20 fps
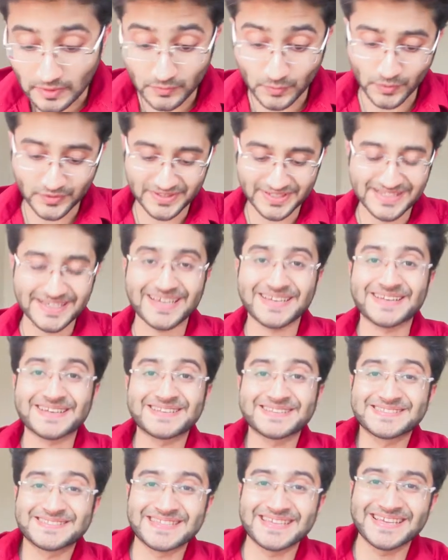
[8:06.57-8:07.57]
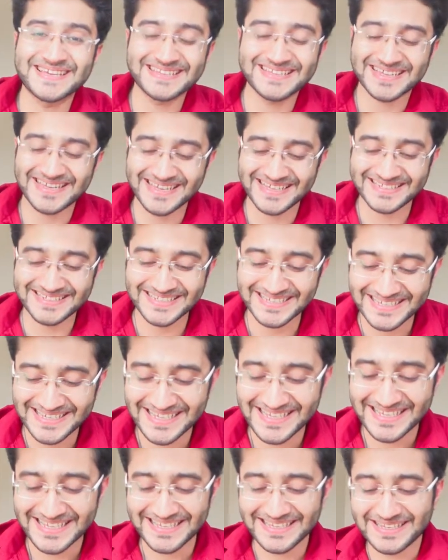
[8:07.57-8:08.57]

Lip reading: mouth-watering, I can say that.